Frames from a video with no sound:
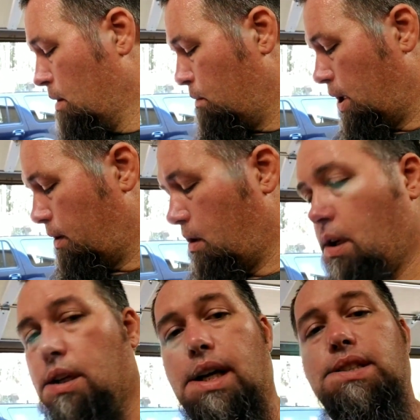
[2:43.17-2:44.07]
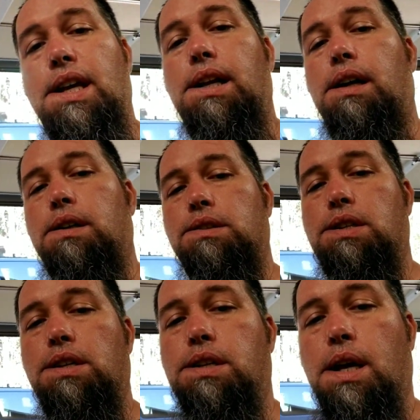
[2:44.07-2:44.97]
But like I said, I'm going to
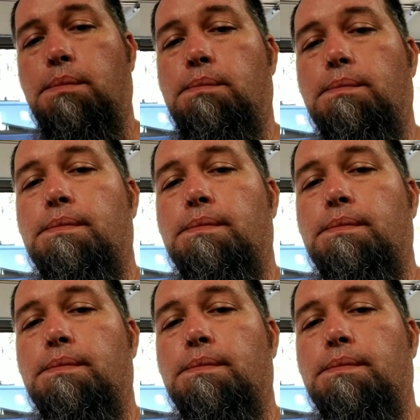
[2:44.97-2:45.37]
set you up